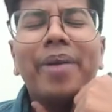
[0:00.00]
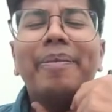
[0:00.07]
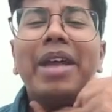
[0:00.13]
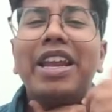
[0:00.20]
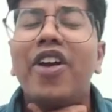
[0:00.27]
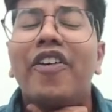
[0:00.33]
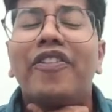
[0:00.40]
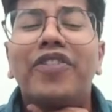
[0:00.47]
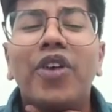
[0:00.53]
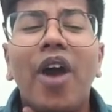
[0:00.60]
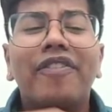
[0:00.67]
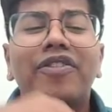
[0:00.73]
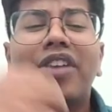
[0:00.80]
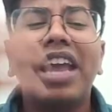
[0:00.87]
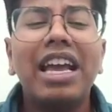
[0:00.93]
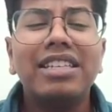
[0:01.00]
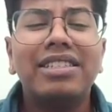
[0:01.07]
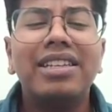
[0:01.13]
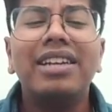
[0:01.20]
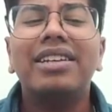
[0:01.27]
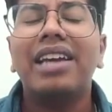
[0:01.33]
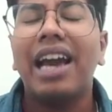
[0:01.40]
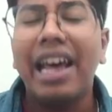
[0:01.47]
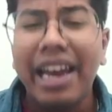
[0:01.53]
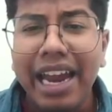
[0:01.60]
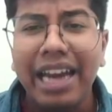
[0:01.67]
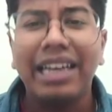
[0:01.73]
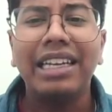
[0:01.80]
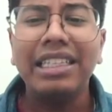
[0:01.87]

Many of you have guessed it correct.